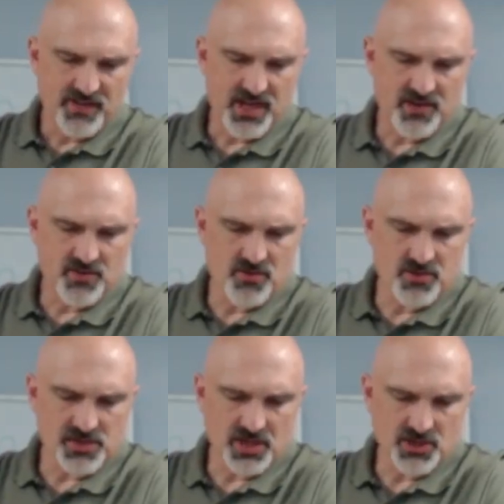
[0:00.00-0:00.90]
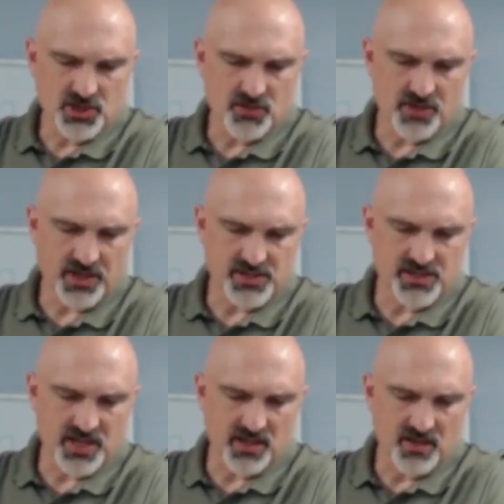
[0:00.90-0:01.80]
They knew such tricks
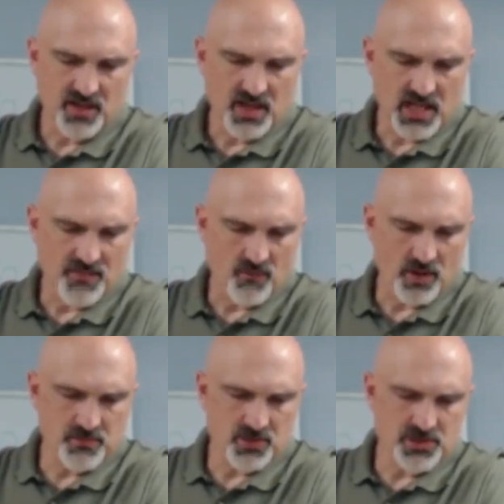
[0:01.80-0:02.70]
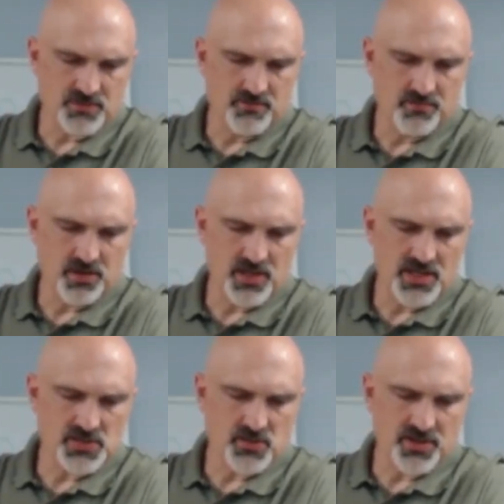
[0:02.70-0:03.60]
that if one were
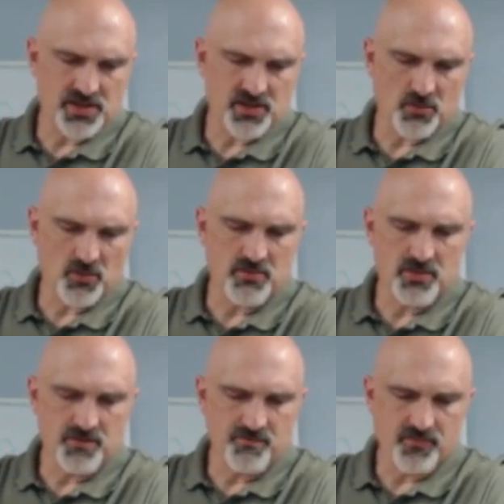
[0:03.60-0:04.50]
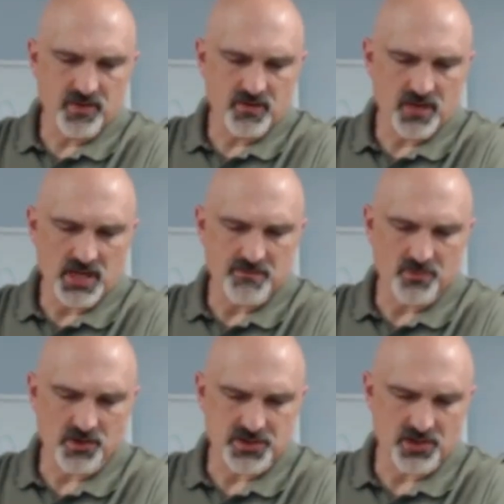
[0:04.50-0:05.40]
pleased with another woman, he
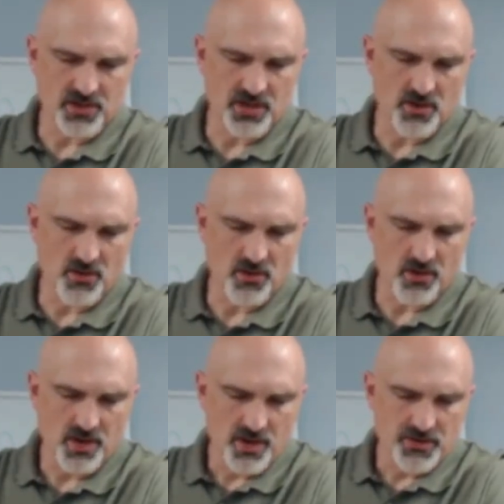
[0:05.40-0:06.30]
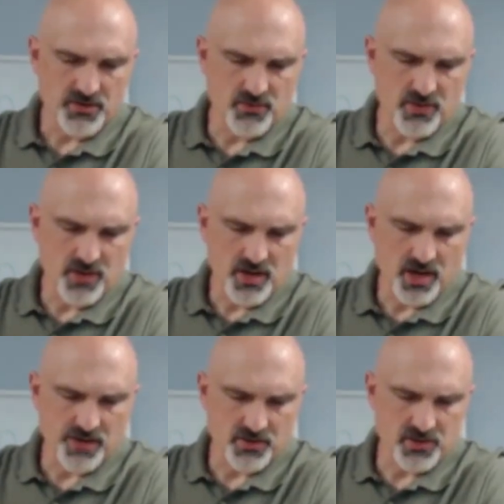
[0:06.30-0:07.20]
personally or through
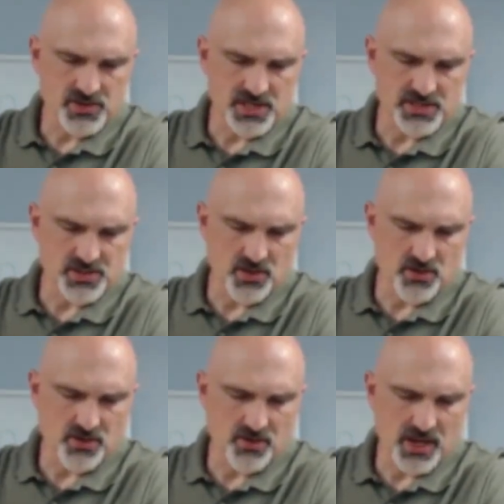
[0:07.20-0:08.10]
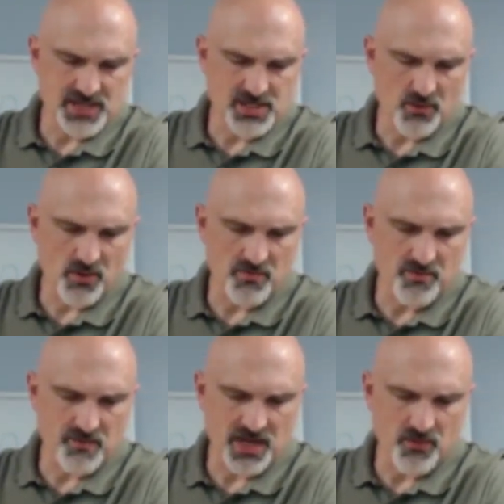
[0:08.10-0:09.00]
others, as there were
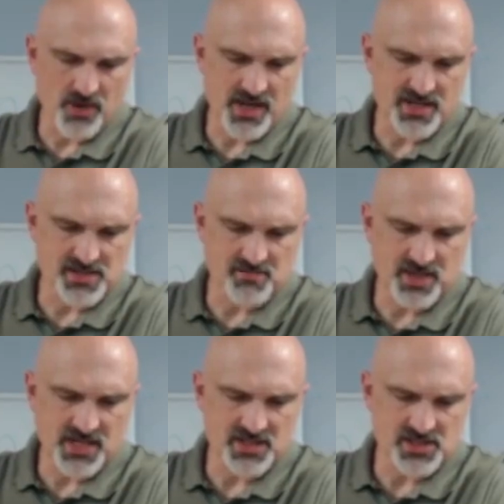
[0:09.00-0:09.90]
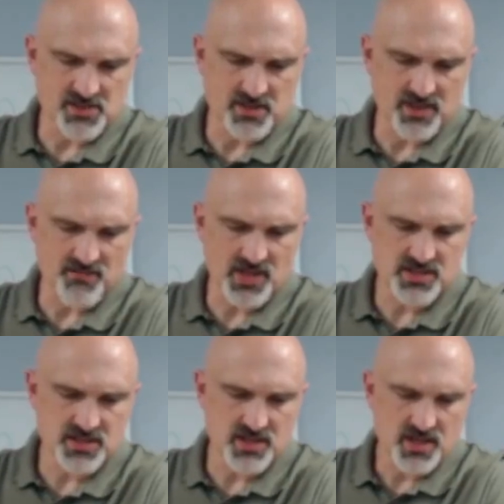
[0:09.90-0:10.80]
many ways and means to be
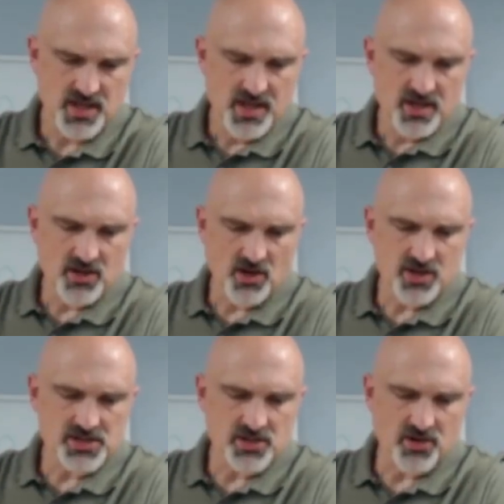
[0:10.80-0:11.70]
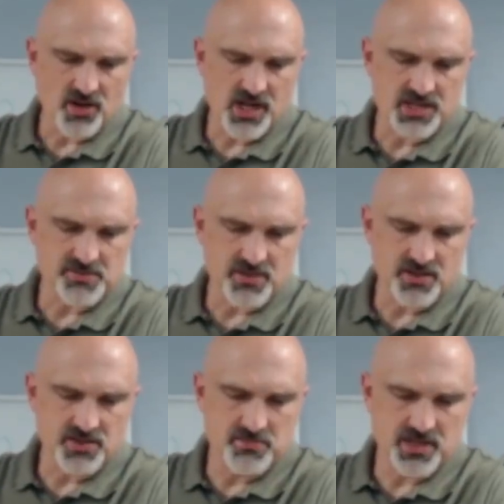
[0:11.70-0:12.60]
invented, caused her
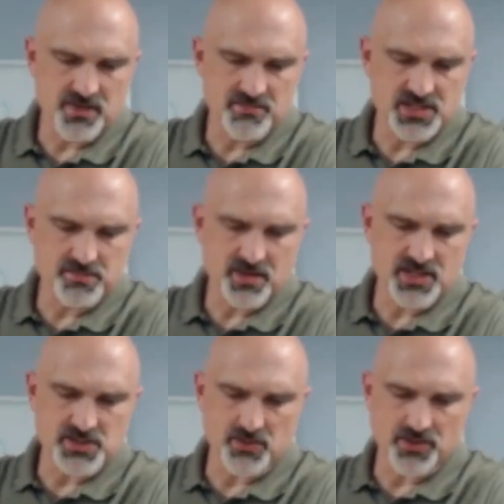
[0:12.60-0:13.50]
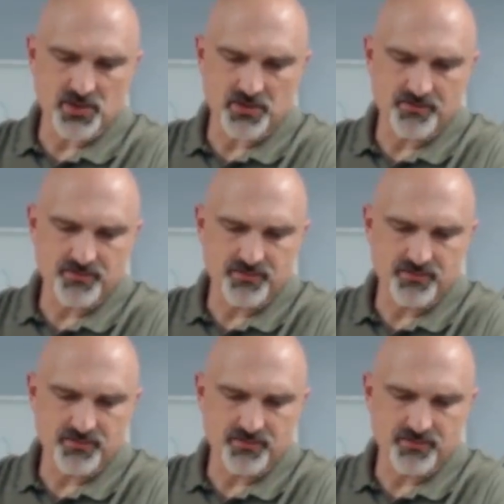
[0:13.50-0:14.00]
husband to become displeased with her,